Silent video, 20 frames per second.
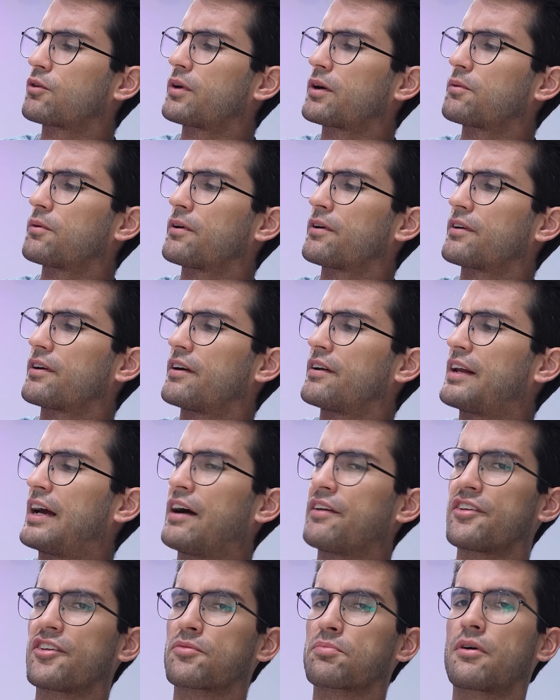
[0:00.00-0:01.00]
quick word on
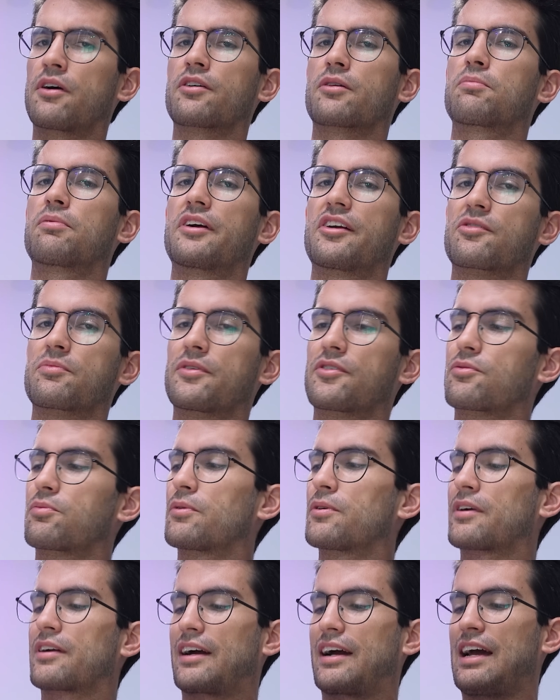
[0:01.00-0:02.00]
how these product placements
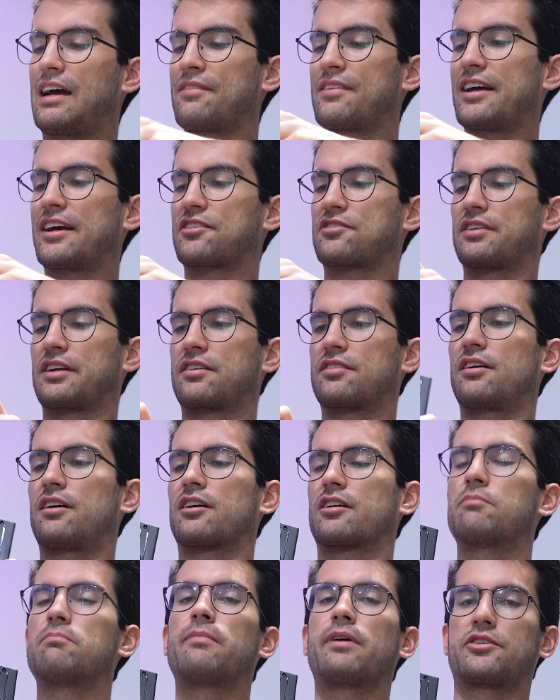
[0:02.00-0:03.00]
work. I haven't actually
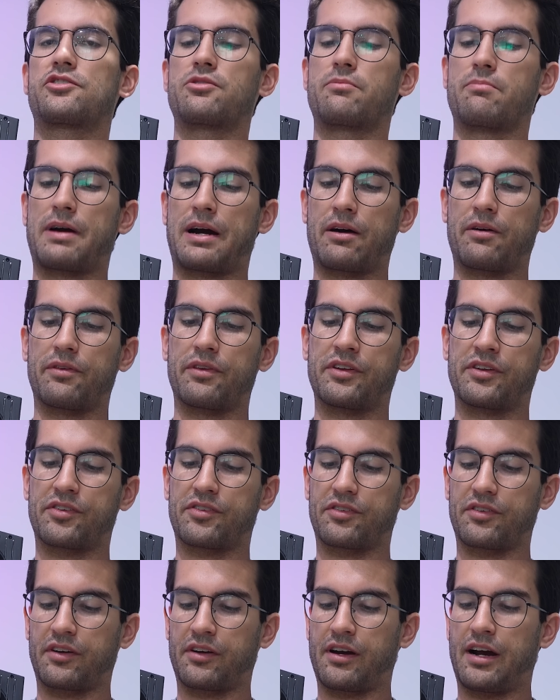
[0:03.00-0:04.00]
talked much about
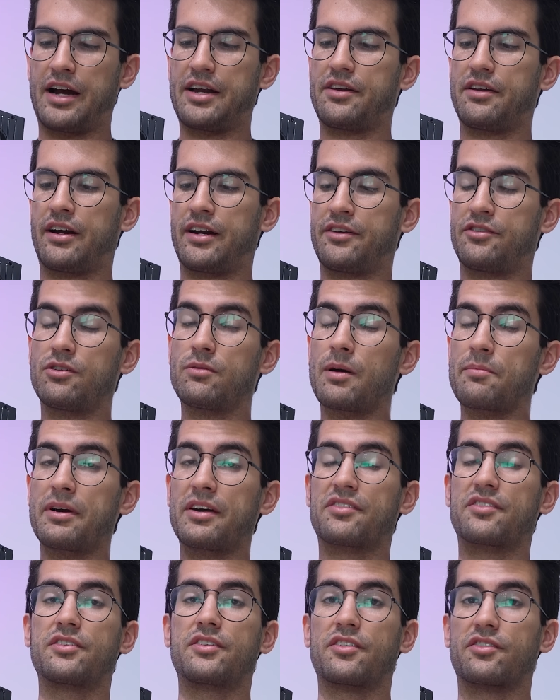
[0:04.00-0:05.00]
this. Uh, I, I do my
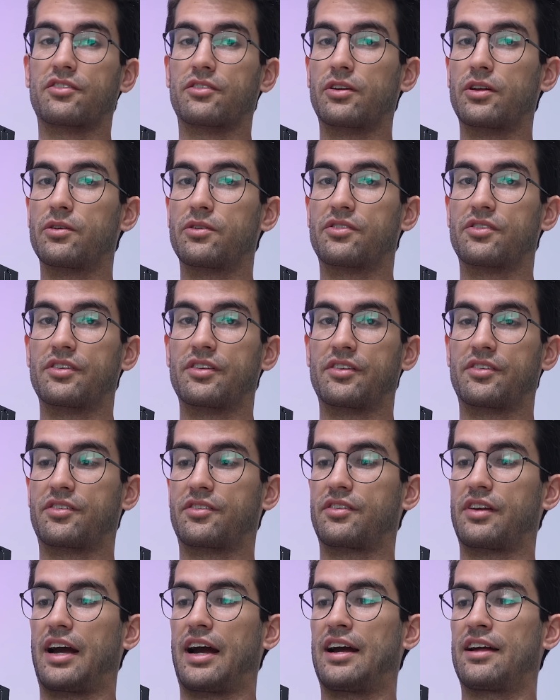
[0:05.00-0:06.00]
best to disclose
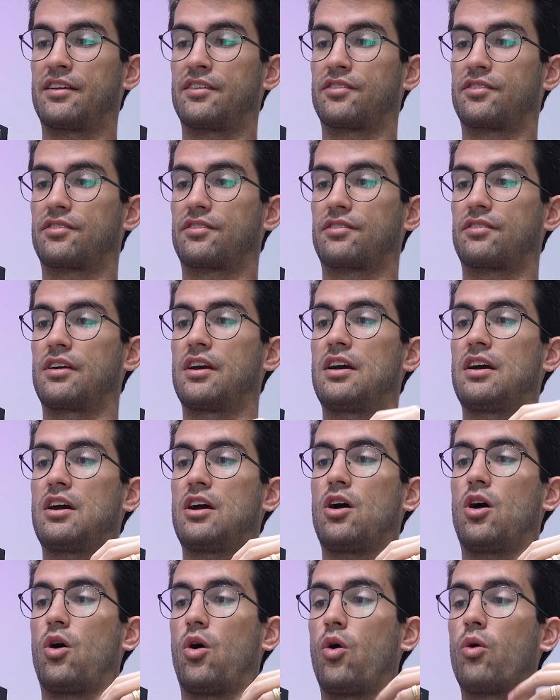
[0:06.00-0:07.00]
this as
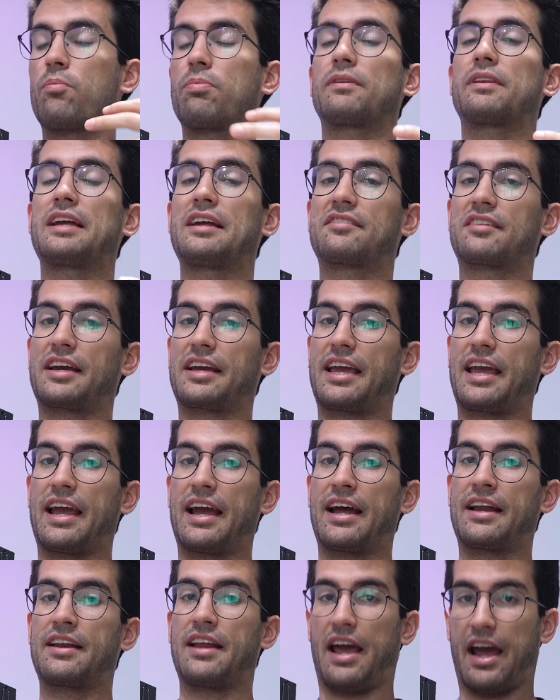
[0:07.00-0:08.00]
openly as I
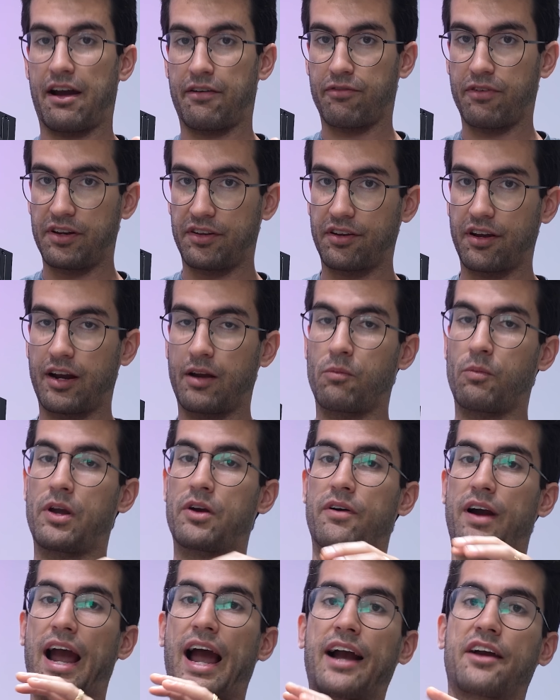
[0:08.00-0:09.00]
can every time we
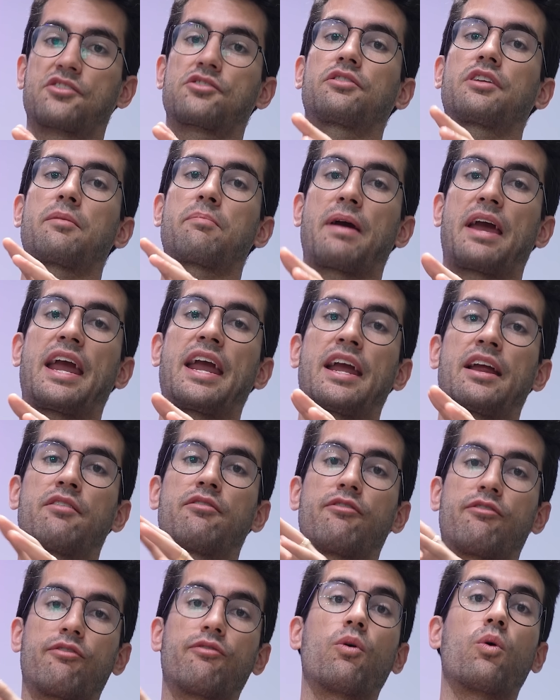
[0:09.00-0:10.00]
are actually paid
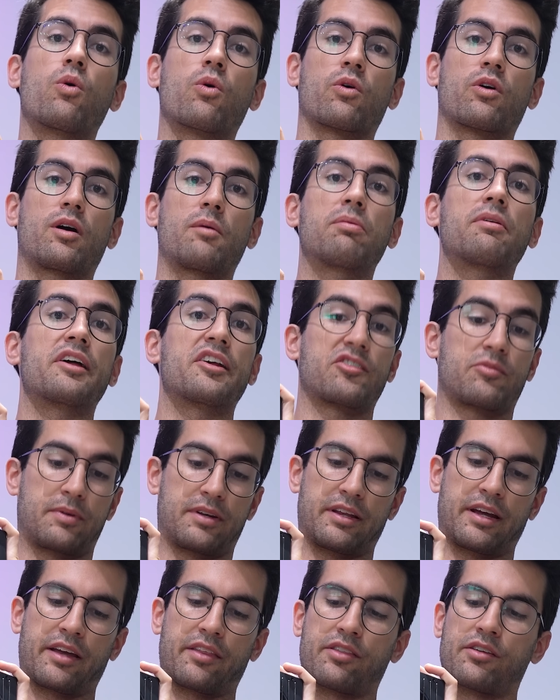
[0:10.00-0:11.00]
for a
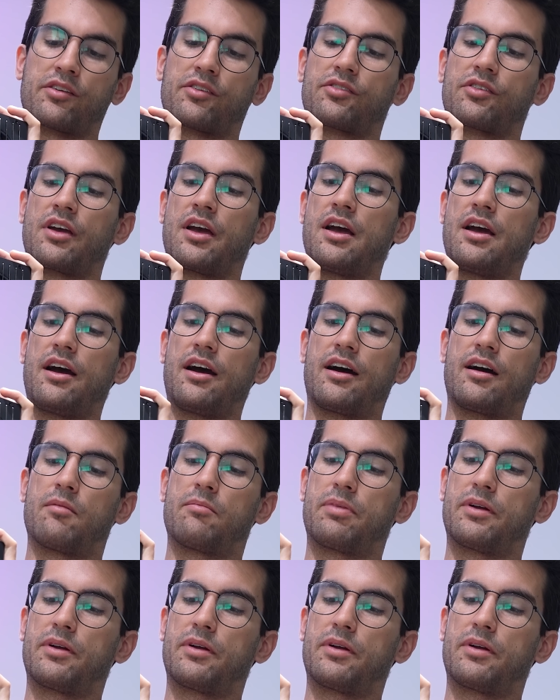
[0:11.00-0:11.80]
placement like this. Uh,